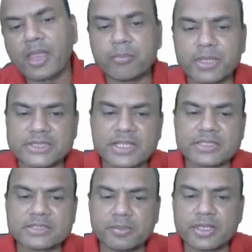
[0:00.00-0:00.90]
Budget
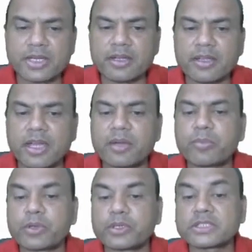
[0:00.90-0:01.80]
is limited and
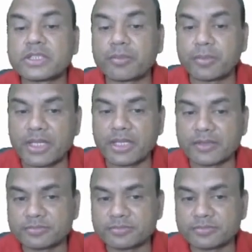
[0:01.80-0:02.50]
projects are many.